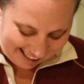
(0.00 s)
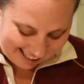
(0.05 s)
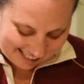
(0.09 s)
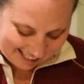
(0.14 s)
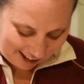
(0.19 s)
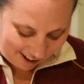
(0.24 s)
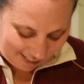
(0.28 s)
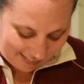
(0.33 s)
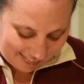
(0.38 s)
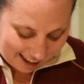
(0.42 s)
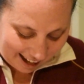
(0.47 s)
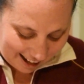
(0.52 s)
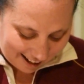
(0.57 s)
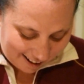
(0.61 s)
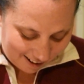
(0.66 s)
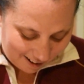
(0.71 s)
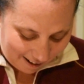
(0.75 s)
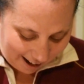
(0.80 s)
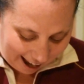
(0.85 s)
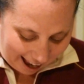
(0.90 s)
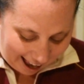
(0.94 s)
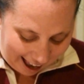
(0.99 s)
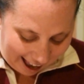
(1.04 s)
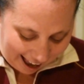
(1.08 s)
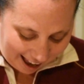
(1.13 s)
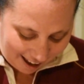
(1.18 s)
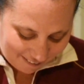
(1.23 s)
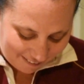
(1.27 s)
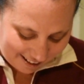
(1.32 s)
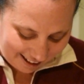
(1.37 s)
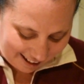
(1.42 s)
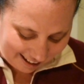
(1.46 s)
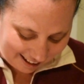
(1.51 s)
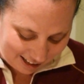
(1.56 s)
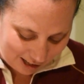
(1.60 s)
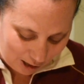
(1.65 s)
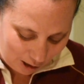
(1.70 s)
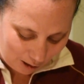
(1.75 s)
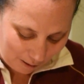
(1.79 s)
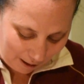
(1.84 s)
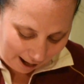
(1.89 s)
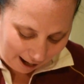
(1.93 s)
So there you have it.
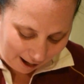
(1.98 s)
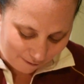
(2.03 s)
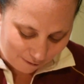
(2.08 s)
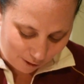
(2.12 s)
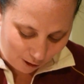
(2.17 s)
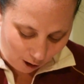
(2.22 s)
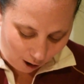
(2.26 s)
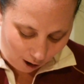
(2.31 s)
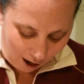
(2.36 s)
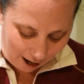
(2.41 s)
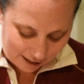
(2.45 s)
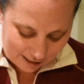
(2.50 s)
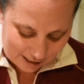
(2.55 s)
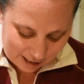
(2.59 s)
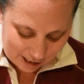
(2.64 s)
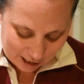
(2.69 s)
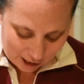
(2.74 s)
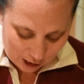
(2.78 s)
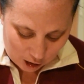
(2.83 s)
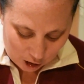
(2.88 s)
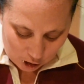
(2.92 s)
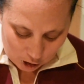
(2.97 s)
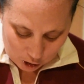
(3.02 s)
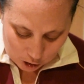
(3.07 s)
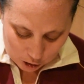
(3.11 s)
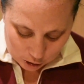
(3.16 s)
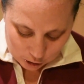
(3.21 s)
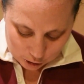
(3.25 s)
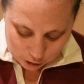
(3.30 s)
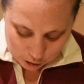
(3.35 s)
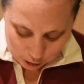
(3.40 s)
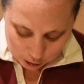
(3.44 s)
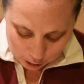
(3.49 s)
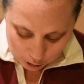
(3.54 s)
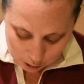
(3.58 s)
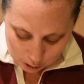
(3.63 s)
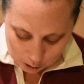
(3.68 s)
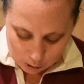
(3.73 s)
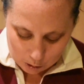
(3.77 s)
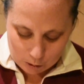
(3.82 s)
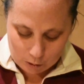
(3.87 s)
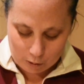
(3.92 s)
You have got
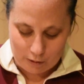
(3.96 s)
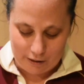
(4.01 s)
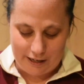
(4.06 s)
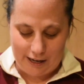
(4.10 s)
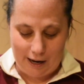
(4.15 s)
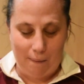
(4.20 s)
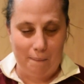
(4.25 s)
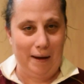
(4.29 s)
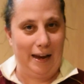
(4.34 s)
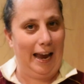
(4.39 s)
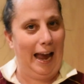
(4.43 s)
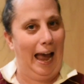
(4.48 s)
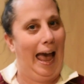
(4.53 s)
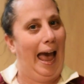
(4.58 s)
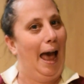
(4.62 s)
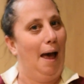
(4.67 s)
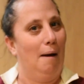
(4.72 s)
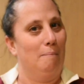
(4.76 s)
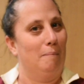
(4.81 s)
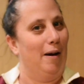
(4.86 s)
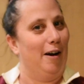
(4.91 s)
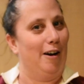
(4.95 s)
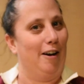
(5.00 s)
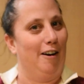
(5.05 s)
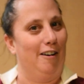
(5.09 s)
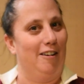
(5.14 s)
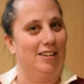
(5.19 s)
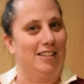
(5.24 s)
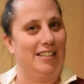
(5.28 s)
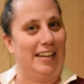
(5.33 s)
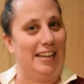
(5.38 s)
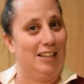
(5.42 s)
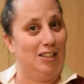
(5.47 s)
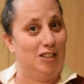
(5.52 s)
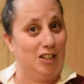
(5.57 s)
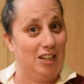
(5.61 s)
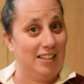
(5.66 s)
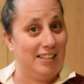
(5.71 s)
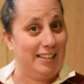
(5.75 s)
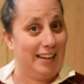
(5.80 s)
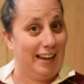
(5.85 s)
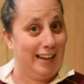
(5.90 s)
2 yummy hamburgers in
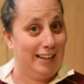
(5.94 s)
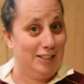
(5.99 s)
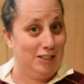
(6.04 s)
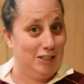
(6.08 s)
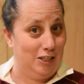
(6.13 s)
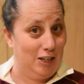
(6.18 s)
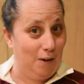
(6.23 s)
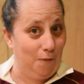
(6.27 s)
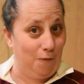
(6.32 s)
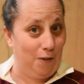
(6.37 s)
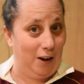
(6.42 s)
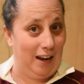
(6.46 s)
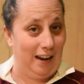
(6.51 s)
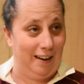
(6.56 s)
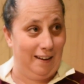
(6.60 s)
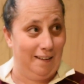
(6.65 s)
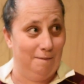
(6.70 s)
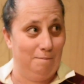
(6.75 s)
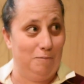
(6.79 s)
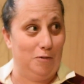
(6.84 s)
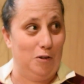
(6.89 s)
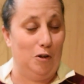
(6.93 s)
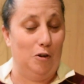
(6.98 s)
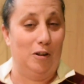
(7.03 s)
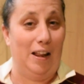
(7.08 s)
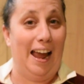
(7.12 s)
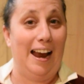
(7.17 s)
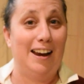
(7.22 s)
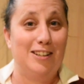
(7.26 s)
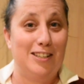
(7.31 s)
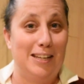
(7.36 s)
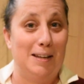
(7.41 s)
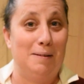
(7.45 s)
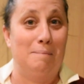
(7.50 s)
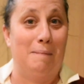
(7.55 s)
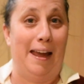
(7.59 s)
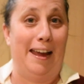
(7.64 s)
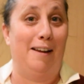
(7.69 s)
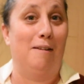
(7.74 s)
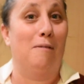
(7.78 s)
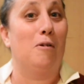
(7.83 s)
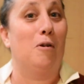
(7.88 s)
just a jiffy. You'll actually
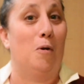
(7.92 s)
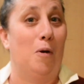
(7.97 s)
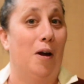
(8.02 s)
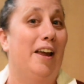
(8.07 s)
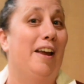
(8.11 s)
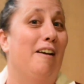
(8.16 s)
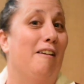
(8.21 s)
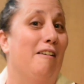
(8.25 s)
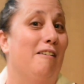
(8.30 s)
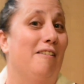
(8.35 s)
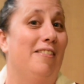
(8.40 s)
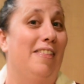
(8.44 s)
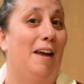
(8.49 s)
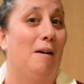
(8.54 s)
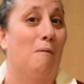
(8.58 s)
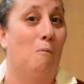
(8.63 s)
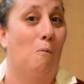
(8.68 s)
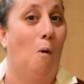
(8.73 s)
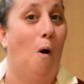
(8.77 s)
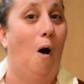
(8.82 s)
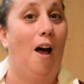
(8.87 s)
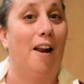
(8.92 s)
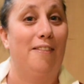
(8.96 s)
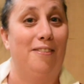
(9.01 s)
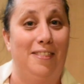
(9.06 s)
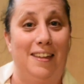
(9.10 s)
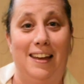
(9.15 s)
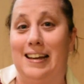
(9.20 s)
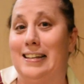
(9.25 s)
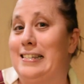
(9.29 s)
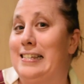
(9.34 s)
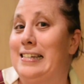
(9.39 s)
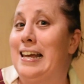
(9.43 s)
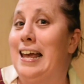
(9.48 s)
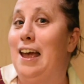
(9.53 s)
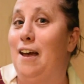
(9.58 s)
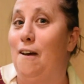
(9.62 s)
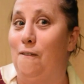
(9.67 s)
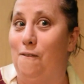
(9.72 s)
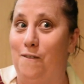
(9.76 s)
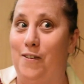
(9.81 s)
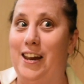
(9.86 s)
make them quicker than what this
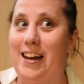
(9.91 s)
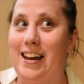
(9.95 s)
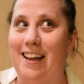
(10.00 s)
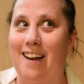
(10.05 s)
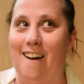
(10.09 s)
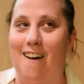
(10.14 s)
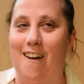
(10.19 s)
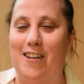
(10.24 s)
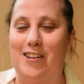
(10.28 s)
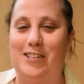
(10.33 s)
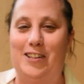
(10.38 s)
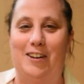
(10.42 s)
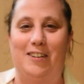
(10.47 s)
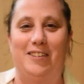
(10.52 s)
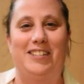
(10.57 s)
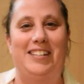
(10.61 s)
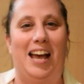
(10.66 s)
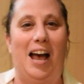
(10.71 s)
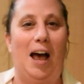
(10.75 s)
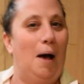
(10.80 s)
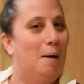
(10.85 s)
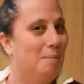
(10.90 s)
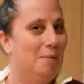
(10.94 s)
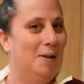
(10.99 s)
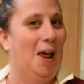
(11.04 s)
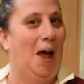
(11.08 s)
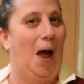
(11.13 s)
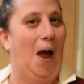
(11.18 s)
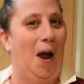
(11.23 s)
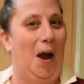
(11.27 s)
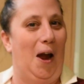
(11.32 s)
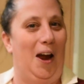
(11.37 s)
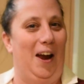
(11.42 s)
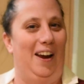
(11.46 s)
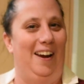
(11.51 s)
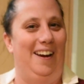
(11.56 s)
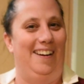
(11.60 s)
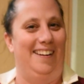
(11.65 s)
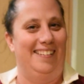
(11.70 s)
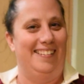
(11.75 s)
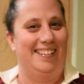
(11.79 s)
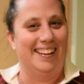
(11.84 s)
video took to
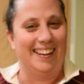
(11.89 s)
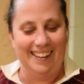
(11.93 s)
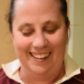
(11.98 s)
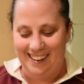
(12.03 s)
upload.